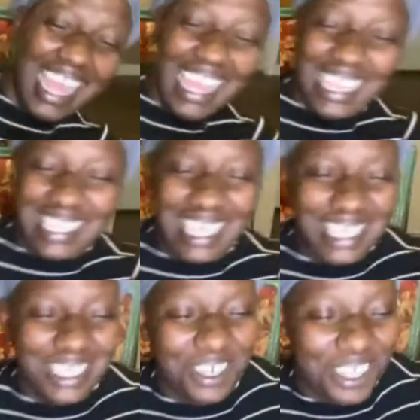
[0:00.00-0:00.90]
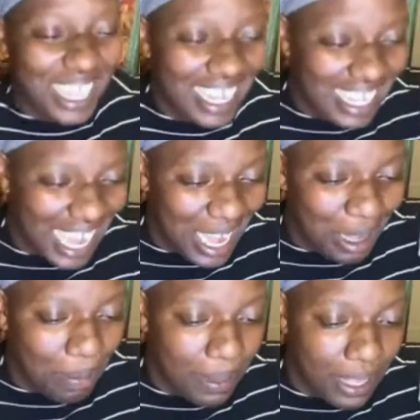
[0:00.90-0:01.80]
Because I sure like
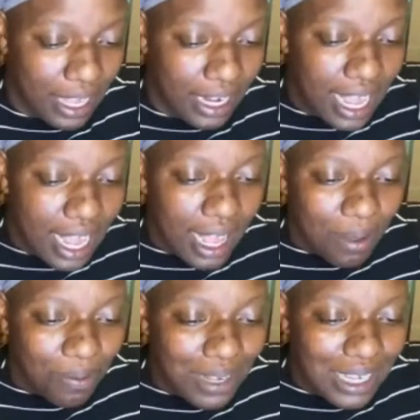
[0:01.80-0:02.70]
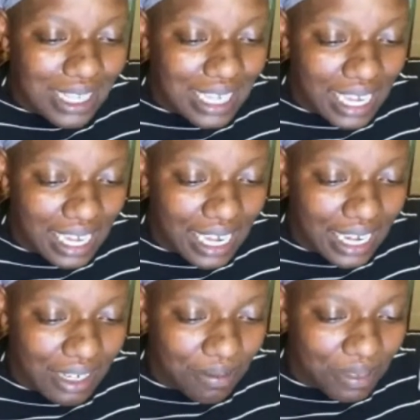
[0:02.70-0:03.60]
y'all. But once
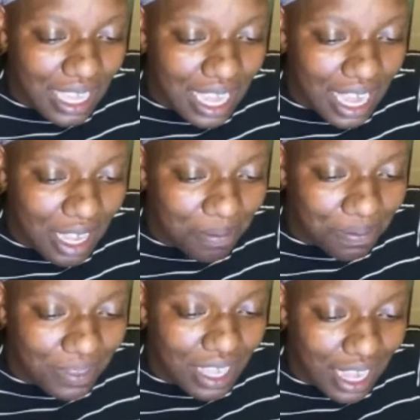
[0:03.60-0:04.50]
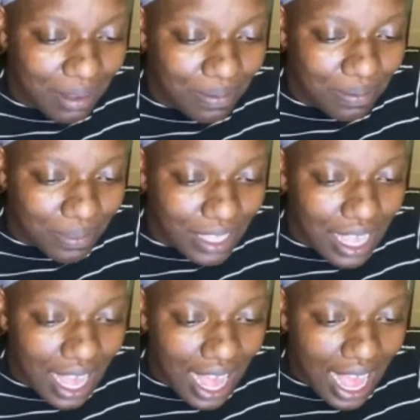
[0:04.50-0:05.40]
again, yeah.
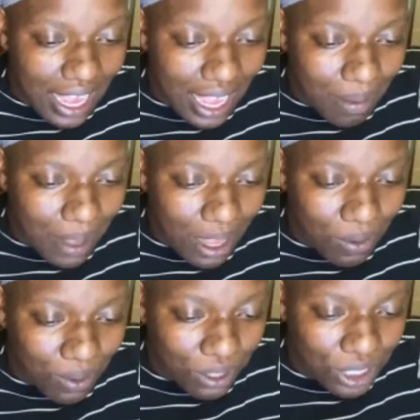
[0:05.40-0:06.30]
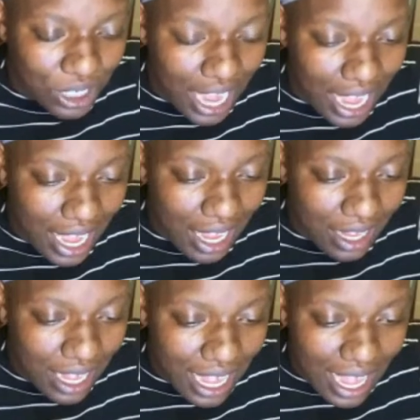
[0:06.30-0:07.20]
I am El Roche. And
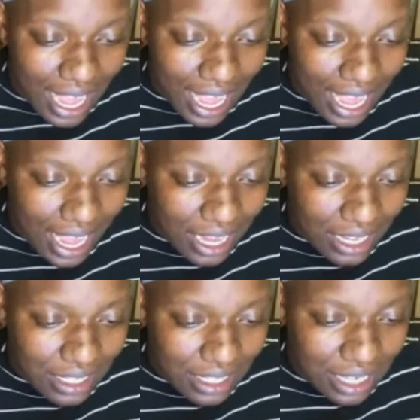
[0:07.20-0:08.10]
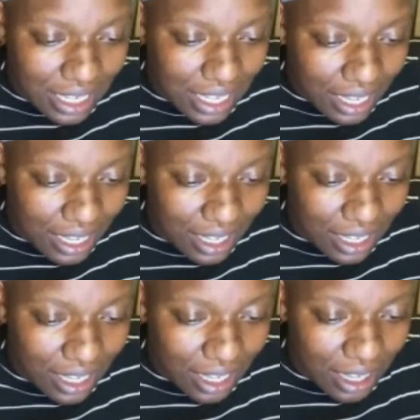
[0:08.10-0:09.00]
yeah,
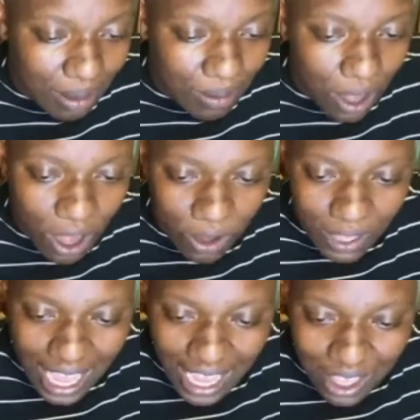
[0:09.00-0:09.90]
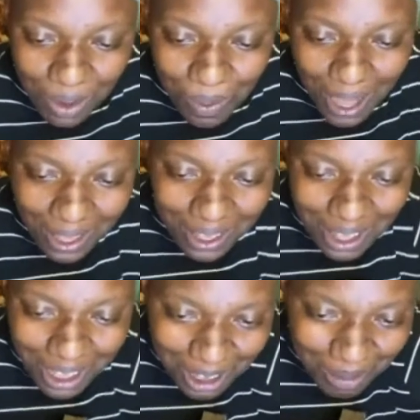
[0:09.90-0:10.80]
you're
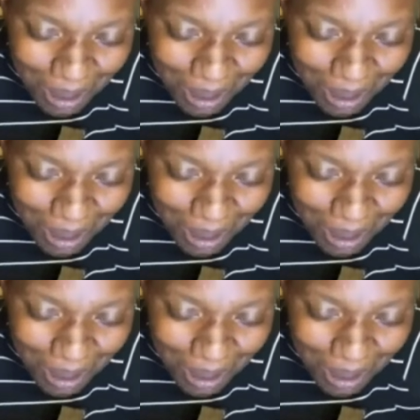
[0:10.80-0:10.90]
welcome.